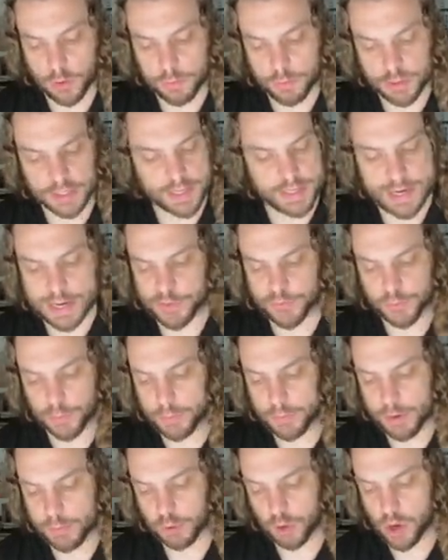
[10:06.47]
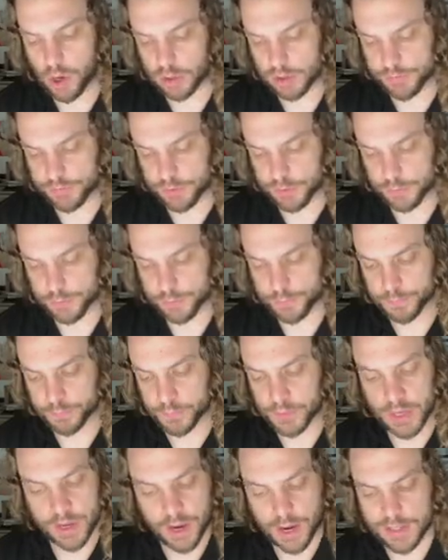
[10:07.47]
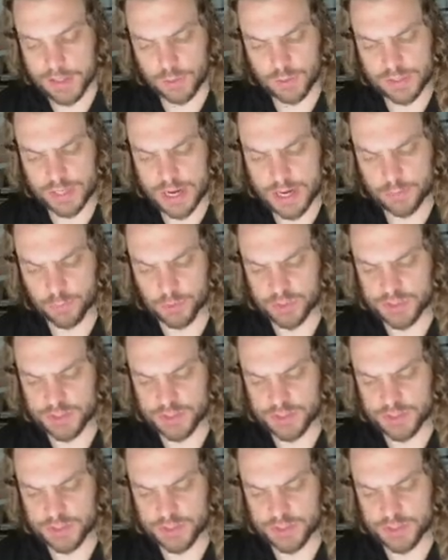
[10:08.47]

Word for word: but I can't remember all of them. I don't game with